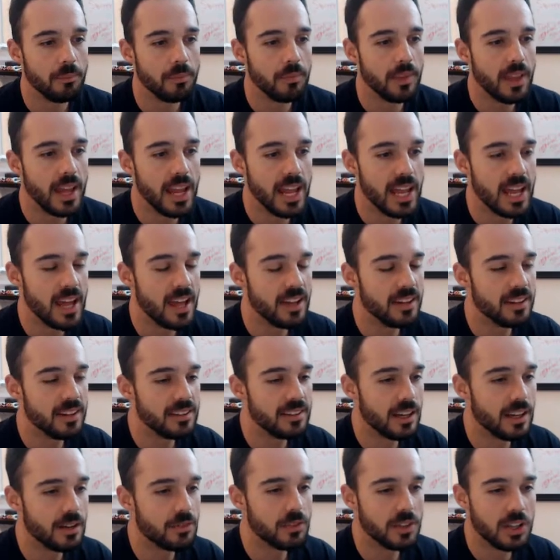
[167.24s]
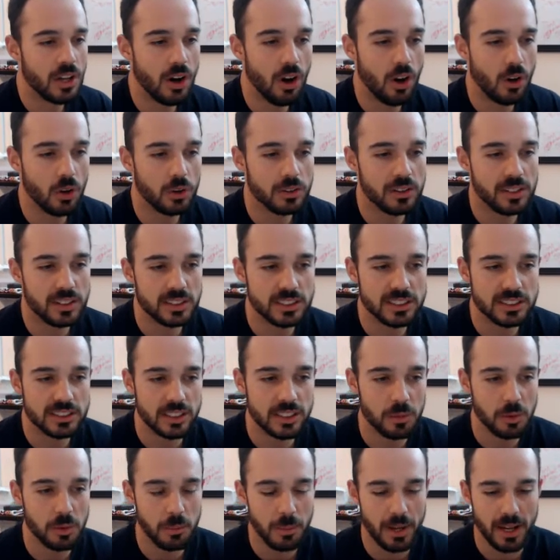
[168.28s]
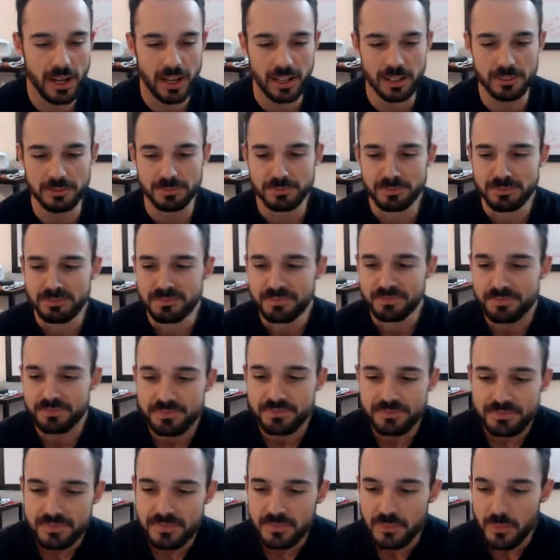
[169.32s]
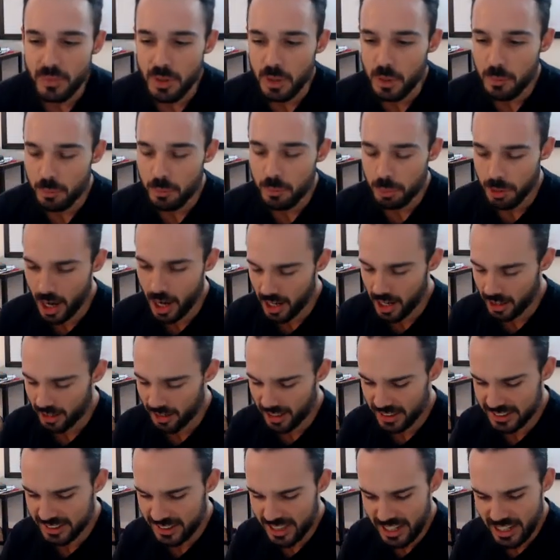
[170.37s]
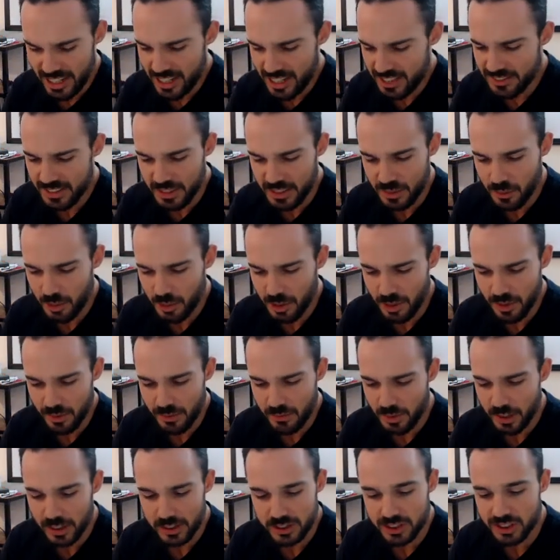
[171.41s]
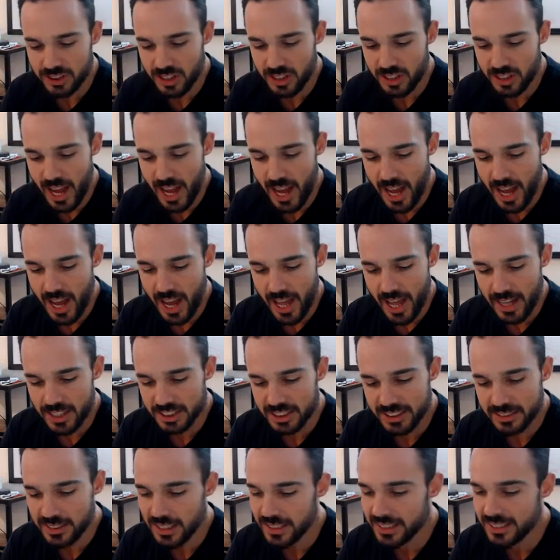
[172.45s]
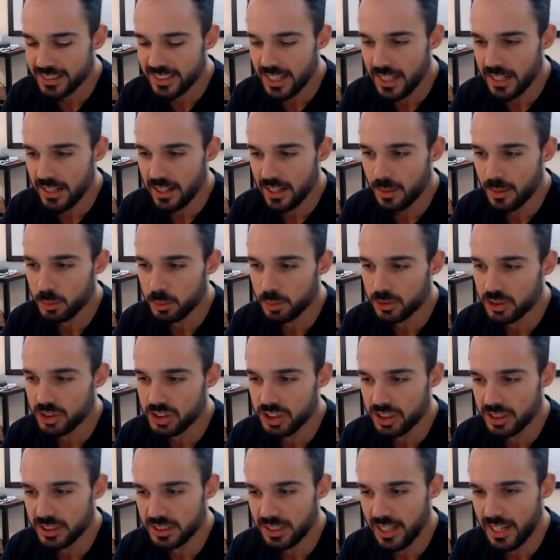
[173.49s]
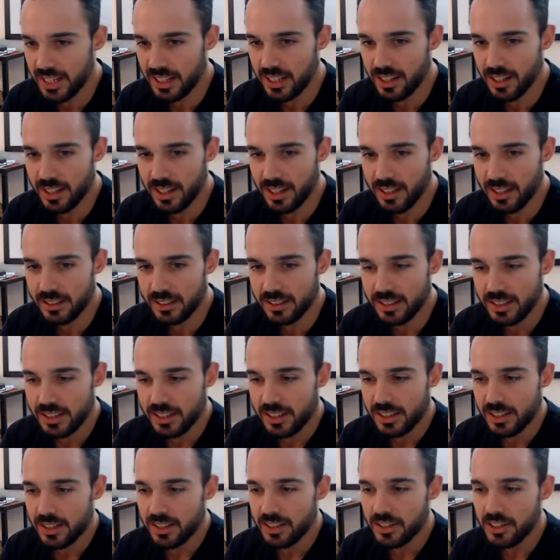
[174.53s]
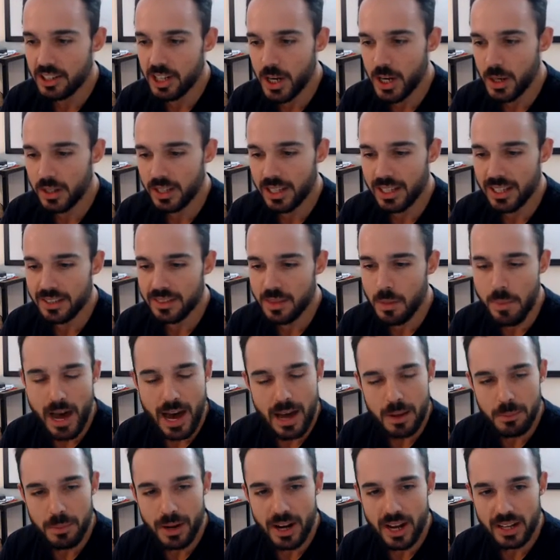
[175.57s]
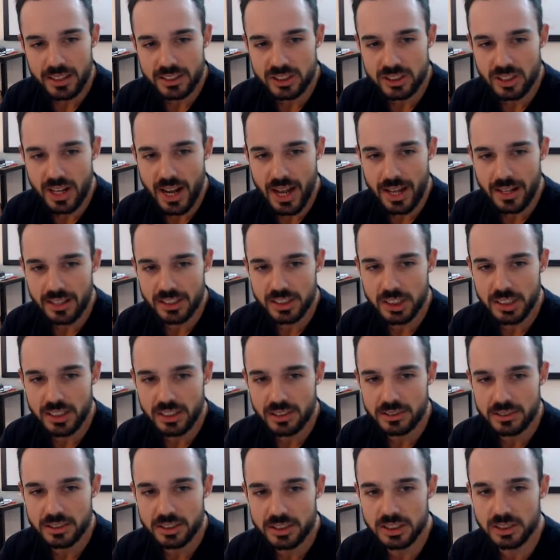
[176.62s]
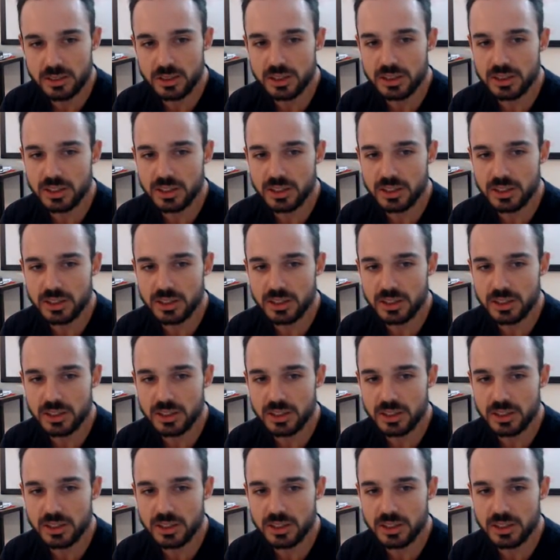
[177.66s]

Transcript: And it definitely halted some of my progress there. I think one of the first strategies I set up was just like a get the buy box strategy. So just